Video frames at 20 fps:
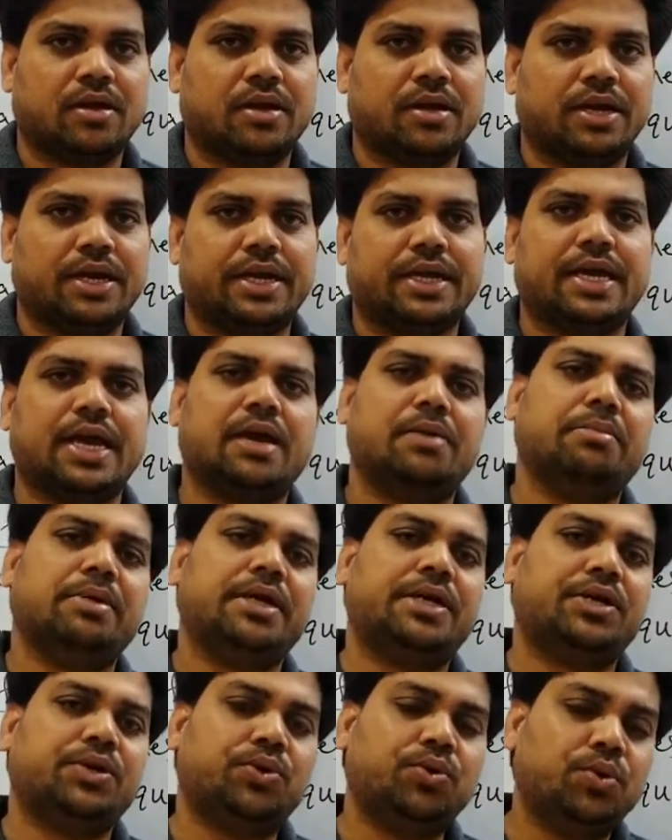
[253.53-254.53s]
It can
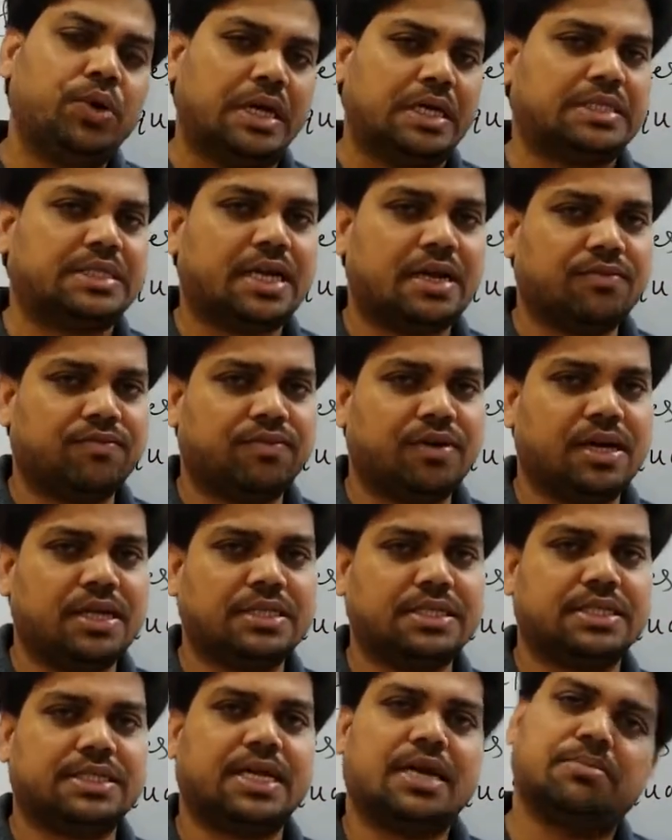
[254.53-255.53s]
be 2D surface,
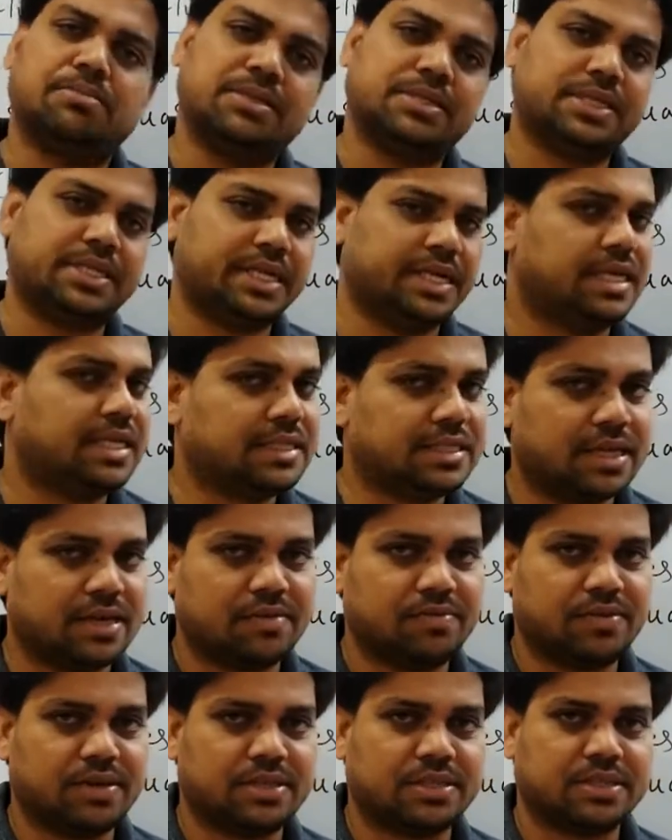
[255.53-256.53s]
it can be 3D
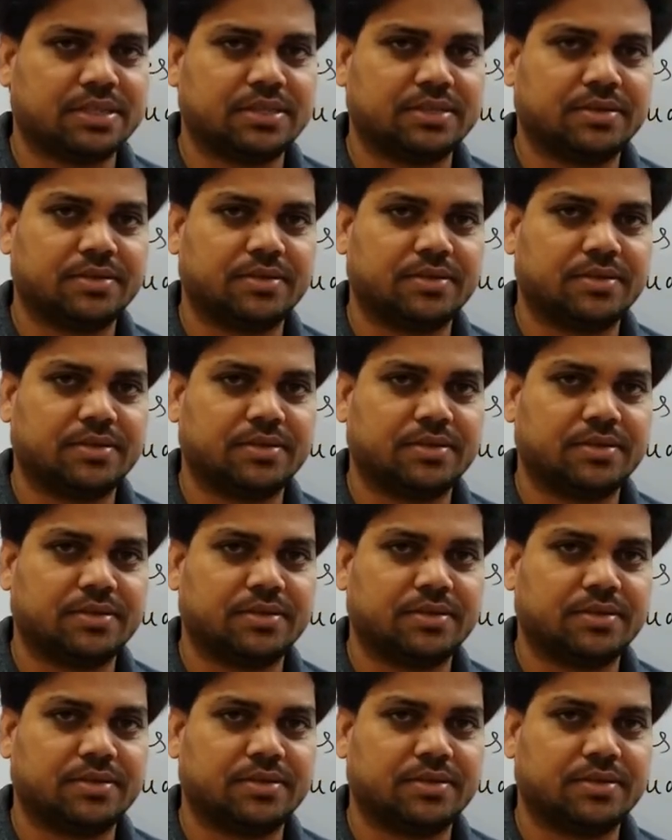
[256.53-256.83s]
surface.